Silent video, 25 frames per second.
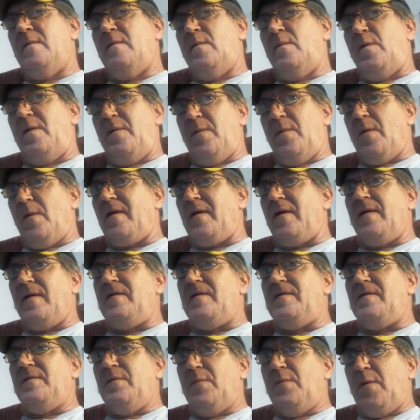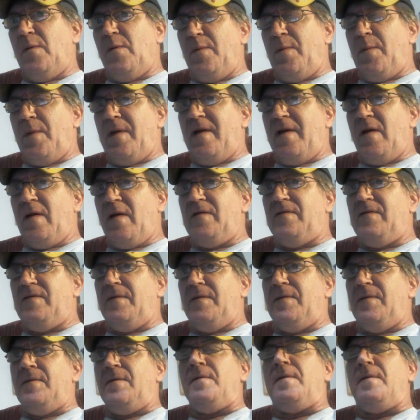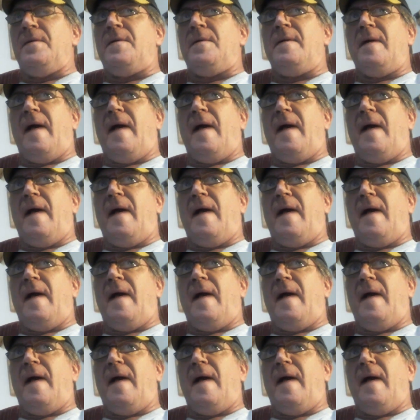we weren't going to do what were we going to do.